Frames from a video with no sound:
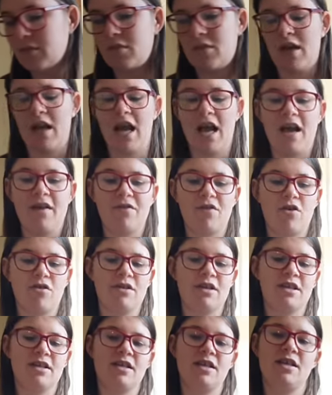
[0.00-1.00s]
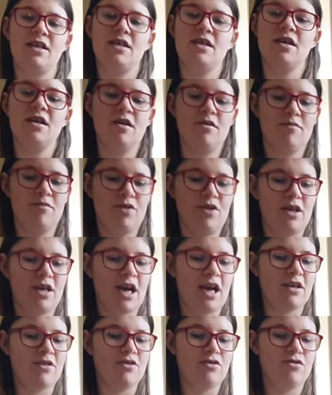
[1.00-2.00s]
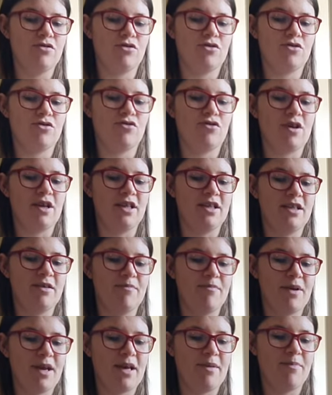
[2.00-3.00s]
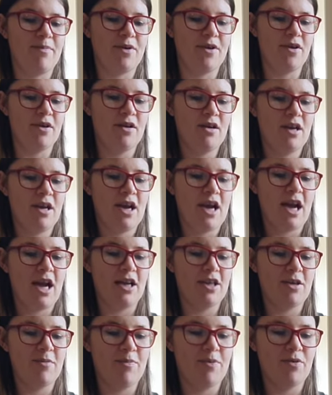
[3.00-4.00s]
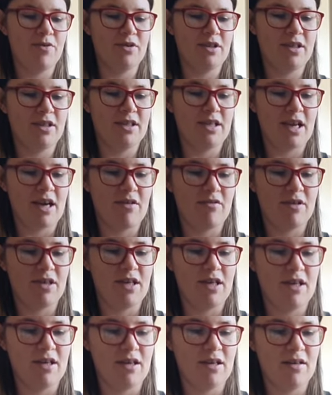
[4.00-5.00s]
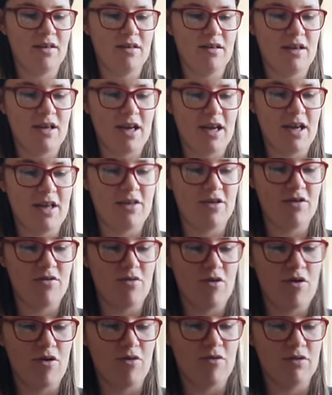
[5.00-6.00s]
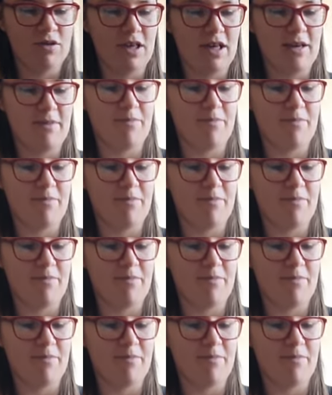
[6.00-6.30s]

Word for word: I've got this here, but you can use just tracing paper, and you put this down here and you hold it in